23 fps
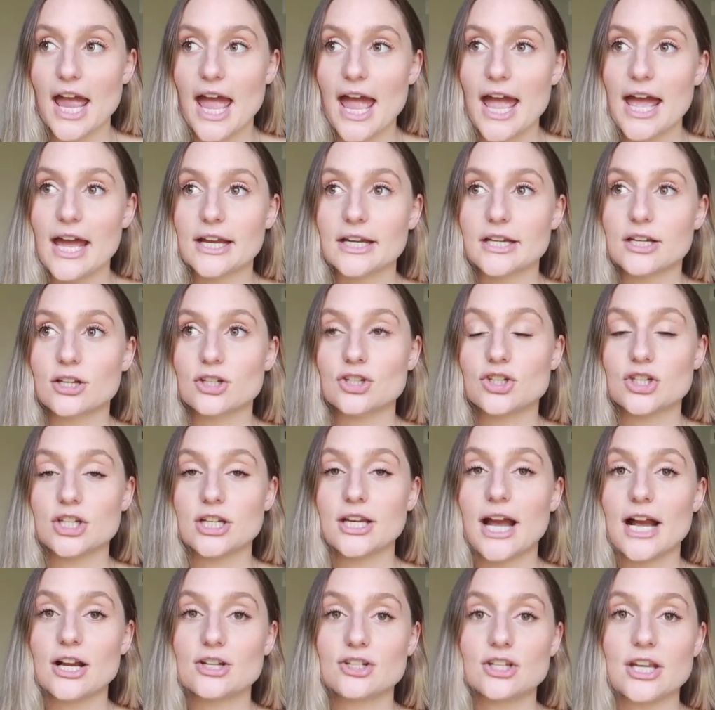and
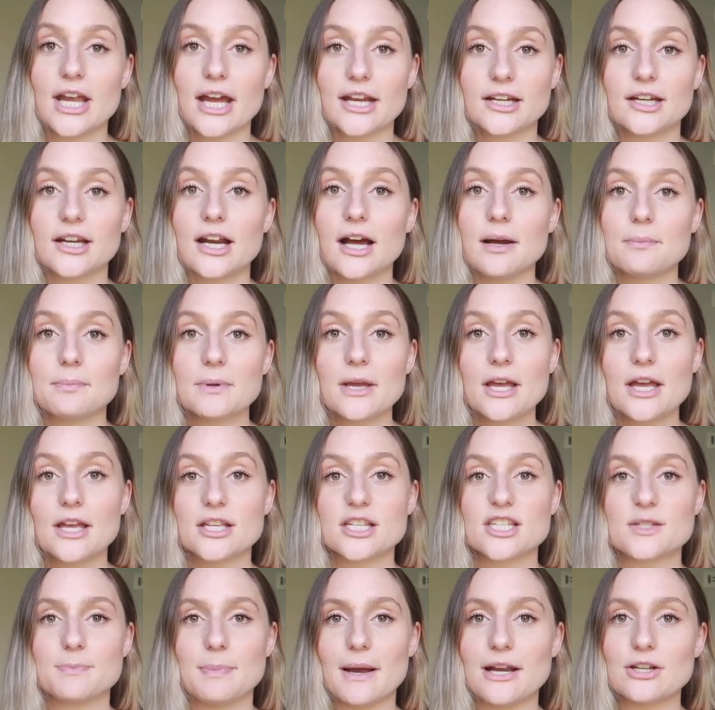she actually ended up
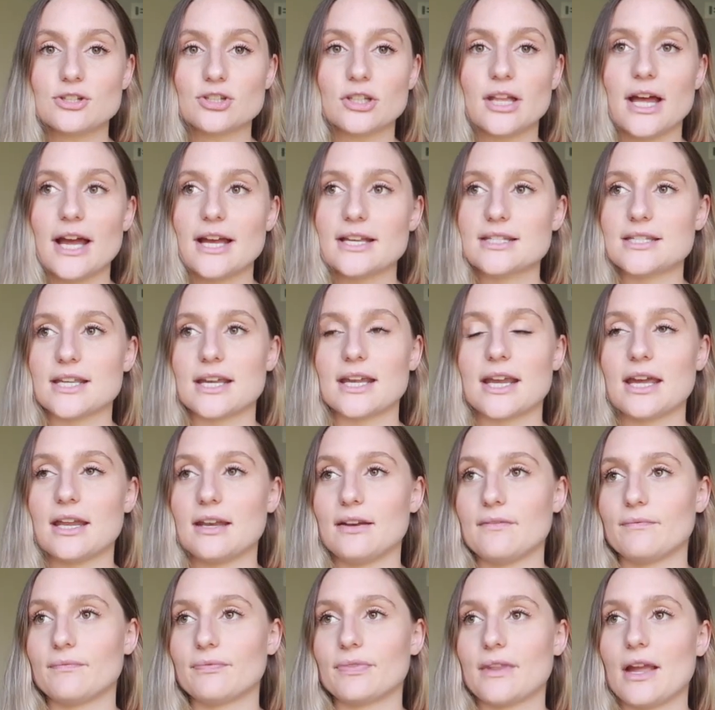specializing
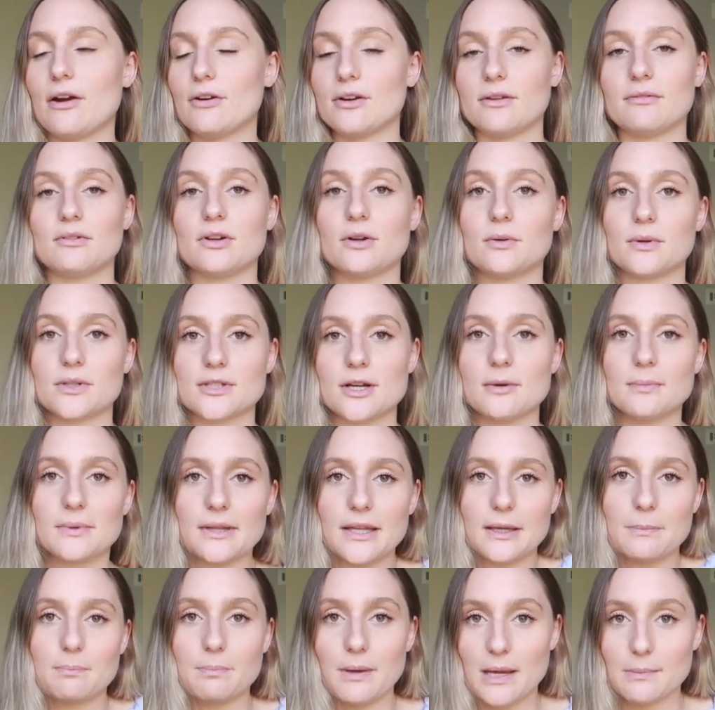in, I don't even know what it's called, but
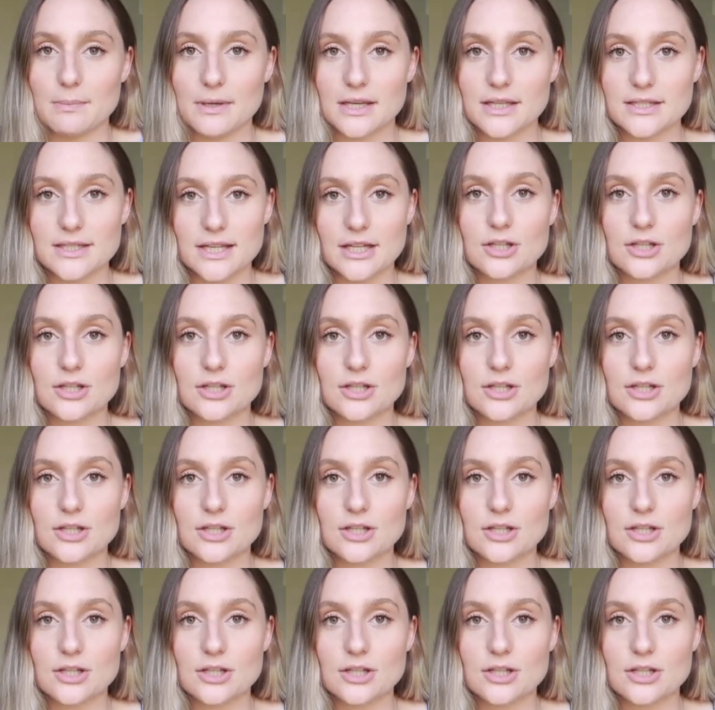like babies.